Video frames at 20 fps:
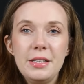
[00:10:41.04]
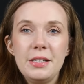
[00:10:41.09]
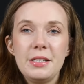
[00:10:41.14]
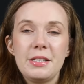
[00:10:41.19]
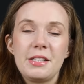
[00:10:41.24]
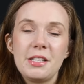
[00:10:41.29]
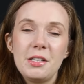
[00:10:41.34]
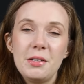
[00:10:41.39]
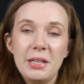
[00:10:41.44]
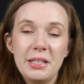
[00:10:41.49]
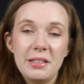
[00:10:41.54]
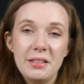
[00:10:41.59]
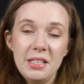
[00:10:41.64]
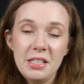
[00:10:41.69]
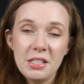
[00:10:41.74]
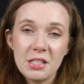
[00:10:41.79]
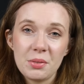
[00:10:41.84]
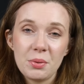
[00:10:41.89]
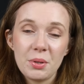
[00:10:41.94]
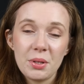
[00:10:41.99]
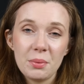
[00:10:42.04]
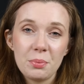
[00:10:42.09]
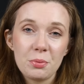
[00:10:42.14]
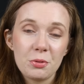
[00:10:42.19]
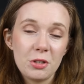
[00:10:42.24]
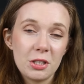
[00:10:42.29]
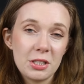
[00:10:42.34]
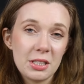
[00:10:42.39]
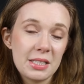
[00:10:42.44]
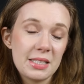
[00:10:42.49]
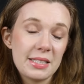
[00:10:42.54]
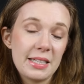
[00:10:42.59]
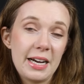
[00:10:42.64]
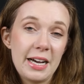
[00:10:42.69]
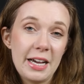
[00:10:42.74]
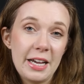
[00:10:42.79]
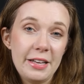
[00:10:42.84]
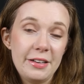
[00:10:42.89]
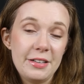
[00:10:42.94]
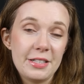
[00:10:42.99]
So, and these were the products
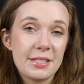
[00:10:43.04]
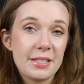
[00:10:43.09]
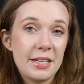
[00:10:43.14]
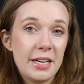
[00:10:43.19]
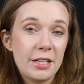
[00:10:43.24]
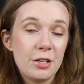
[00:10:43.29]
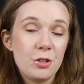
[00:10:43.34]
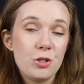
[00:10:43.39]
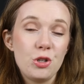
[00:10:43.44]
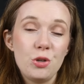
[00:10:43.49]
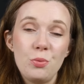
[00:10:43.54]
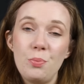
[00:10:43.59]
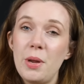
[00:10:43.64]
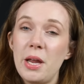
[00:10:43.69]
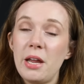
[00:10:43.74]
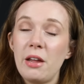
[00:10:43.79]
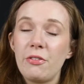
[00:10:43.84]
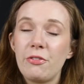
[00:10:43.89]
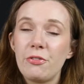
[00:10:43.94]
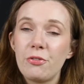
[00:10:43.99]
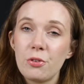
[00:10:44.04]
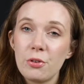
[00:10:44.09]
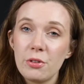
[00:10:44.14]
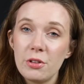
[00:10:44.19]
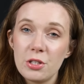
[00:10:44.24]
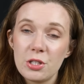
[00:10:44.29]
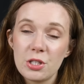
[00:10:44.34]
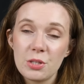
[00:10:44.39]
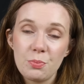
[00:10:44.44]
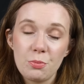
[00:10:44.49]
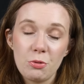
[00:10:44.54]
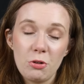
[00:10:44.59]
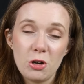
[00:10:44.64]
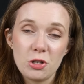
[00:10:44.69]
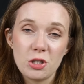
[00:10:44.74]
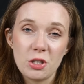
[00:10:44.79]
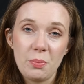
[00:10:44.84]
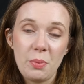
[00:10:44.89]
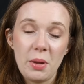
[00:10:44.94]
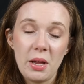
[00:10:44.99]
I decided to pick for this
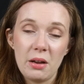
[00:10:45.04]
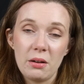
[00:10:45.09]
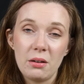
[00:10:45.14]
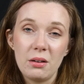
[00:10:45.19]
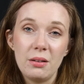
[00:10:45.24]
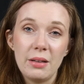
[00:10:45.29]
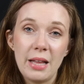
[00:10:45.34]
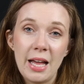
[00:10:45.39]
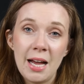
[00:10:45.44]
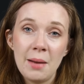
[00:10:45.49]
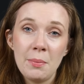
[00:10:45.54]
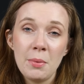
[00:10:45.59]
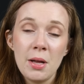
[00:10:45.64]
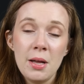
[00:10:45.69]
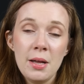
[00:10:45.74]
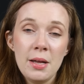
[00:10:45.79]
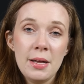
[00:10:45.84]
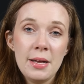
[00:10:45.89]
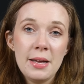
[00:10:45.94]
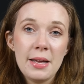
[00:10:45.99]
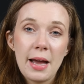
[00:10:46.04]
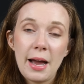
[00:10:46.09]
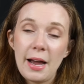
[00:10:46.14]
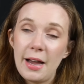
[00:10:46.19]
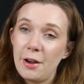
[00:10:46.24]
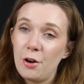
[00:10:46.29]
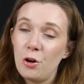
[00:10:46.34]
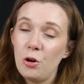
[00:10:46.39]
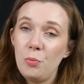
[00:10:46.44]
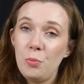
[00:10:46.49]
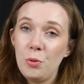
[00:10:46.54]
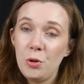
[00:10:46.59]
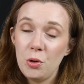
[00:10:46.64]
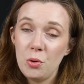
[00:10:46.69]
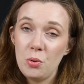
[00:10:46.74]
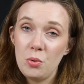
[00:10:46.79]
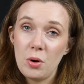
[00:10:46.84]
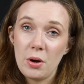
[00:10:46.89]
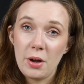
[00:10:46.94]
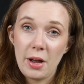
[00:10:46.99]
Project Pan collab. I hope
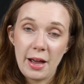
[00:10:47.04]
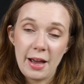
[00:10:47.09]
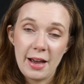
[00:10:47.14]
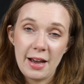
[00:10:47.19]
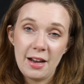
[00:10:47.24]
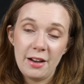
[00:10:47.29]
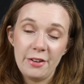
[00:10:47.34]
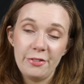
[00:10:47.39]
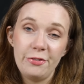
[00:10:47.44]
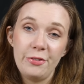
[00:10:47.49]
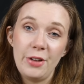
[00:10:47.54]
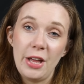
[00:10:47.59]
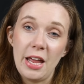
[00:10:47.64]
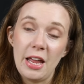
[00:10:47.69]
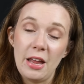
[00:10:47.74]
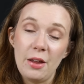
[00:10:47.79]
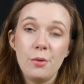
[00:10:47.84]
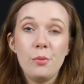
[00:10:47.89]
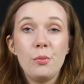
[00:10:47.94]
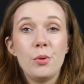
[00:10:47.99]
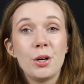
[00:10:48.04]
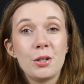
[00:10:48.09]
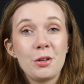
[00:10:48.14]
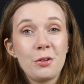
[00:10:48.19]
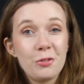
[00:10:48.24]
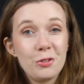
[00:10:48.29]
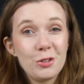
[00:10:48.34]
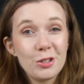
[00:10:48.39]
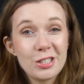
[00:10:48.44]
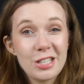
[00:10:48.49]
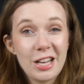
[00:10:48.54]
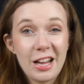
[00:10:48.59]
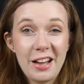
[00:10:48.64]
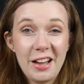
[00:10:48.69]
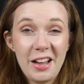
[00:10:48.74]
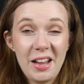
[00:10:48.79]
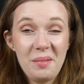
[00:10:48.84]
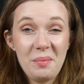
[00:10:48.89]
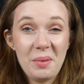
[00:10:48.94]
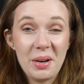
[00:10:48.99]
you have a wonderful
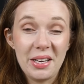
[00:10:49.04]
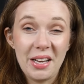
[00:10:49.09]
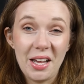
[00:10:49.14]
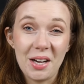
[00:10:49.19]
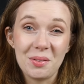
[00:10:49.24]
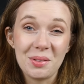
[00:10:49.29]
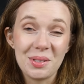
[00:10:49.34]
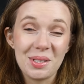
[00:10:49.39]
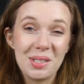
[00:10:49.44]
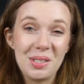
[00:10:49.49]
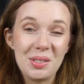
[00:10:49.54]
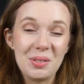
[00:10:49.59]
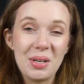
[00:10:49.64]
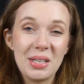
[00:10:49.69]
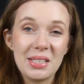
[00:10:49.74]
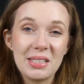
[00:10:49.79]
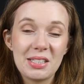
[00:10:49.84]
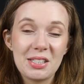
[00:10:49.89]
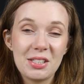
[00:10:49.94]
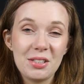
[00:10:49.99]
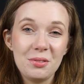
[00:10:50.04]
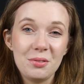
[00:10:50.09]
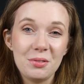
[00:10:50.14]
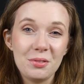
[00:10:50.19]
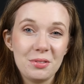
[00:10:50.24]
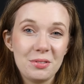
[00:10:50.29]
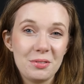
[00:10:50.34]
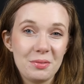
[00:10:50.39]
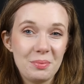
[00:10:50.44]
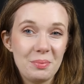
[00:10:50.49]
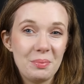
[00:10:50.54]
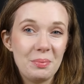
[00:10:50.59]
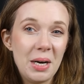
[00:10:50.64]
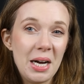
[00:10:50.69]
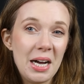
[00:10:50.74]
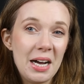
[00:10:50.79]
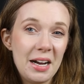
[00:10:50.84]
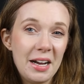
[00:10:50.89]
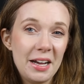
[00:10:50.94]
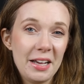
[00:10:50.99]
time and I will see you guys soon.
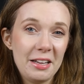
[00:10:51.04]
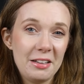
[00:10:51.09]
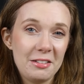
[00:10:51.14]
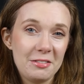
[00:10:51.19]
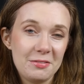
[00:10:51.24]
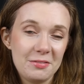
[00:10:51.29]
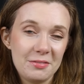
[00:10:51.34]
Bye!